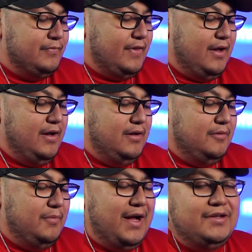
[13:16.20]

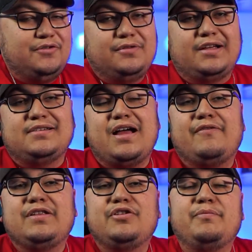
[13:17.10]
I do like to
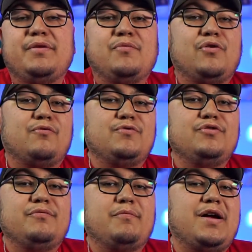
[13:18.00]
have a little bit more
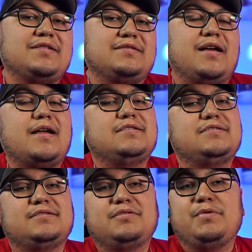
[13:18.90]
room in my slides
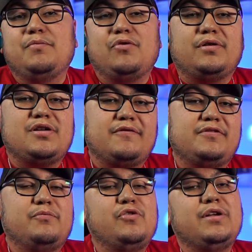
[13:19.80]
just to be more
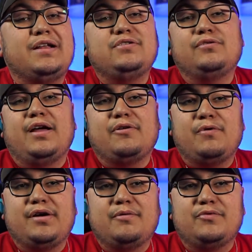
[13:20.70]
comfortable, and I do like
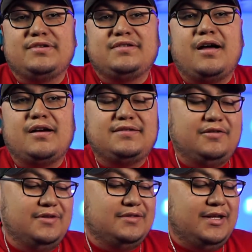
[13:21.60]
wearing them with socks.
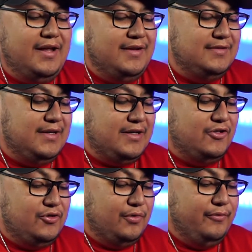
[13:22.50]
So the 10 is like
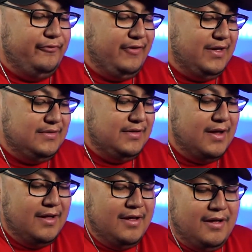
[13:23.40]
a true fit,
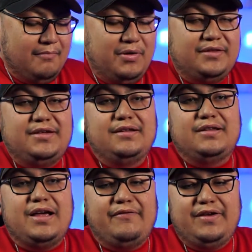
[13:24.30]
but the
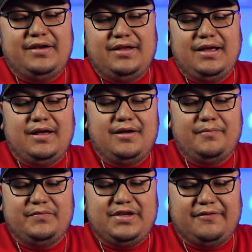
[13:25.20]
11
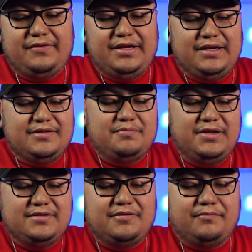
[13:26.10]
definitely gives
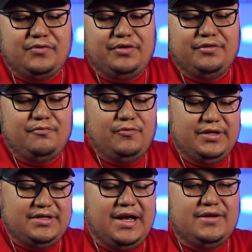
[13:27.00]
me some room,
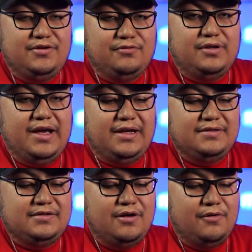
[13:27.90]
which I do like.
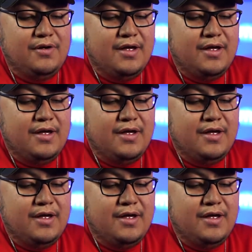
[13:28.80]
So